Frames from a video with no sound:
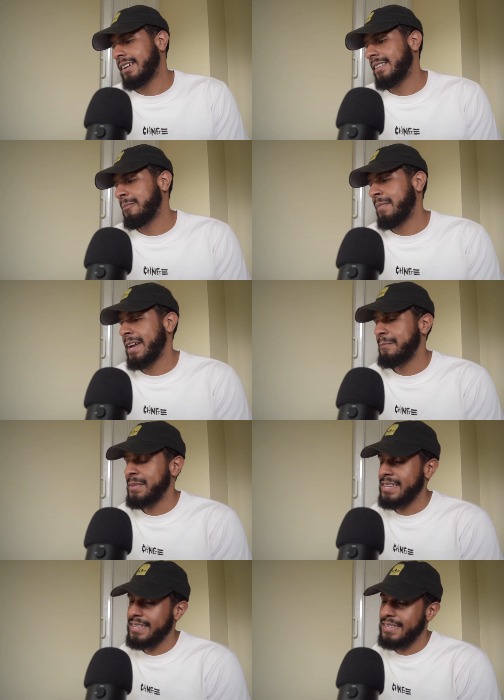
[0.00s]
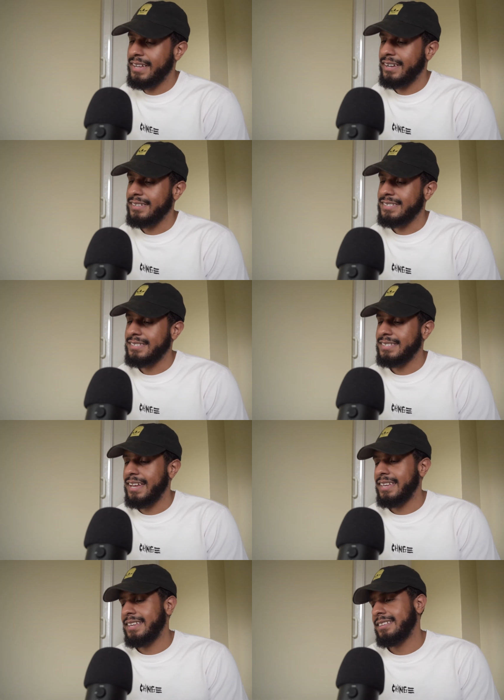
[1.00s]
There might be like a
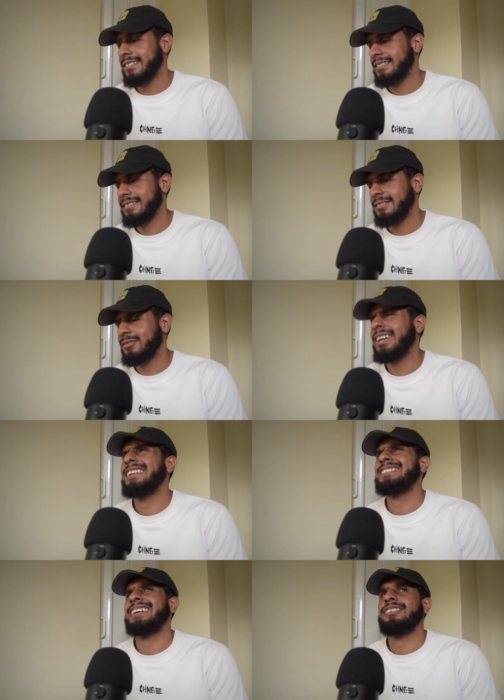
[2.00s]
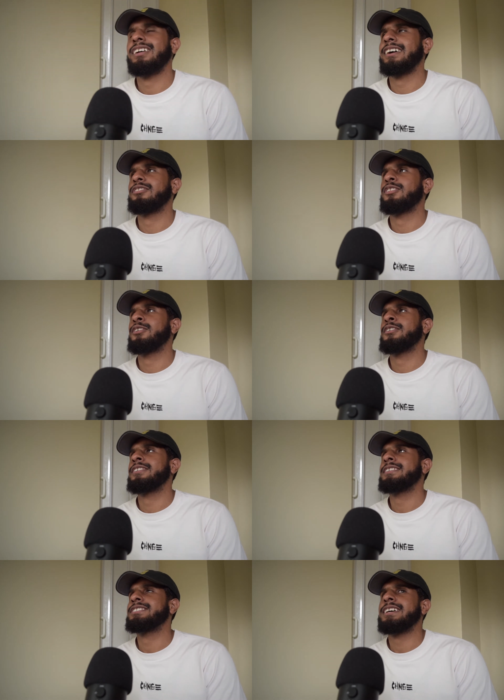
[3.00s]
second, well, not a second, like a
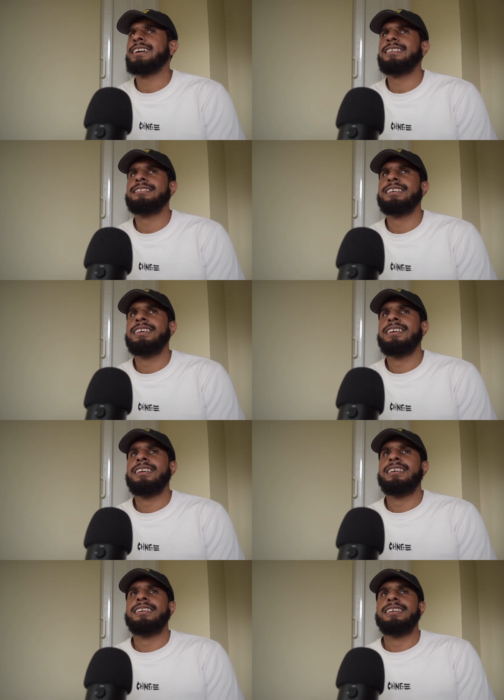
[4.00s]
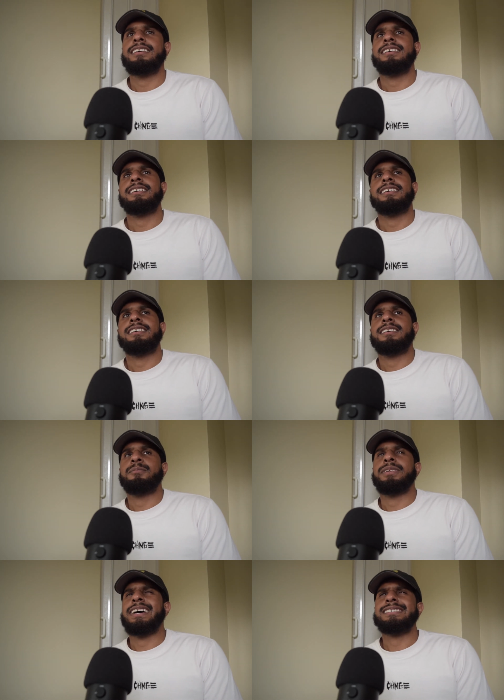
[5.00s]
third shot,
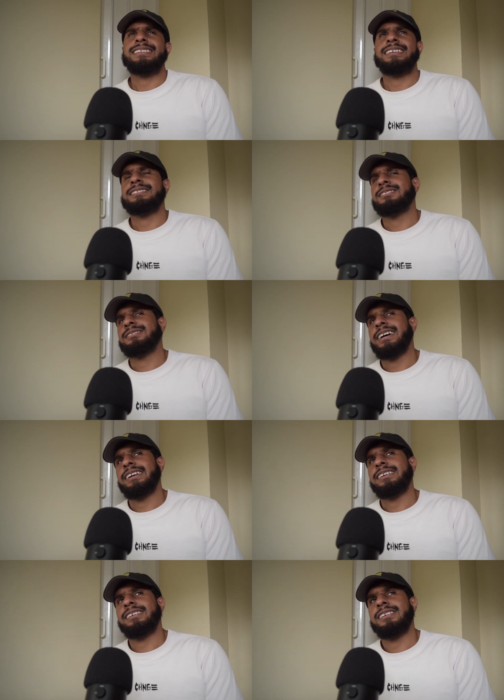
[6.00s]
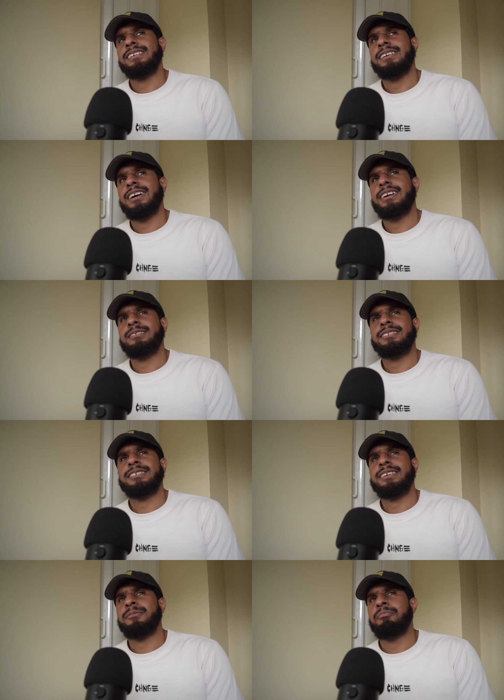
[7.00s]
but that's not until like
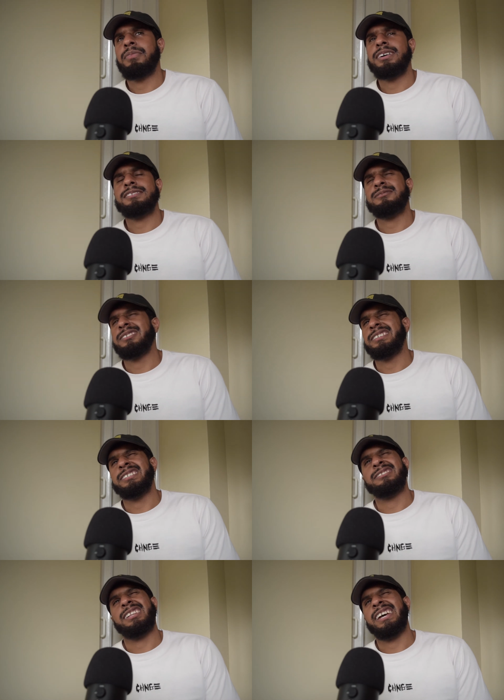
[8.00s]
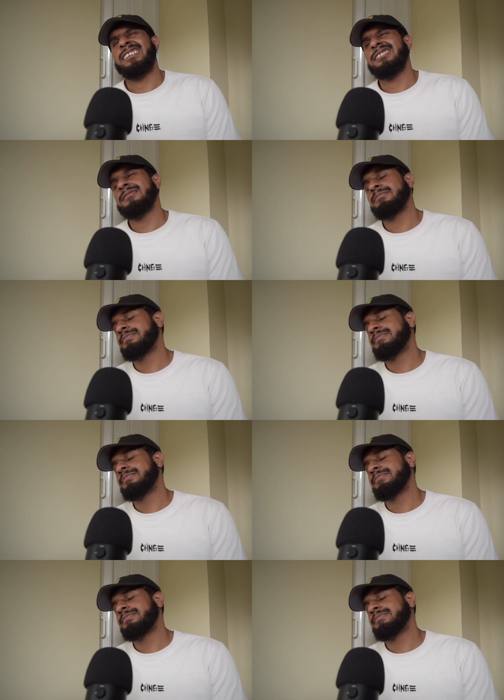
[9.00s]
months or a year later.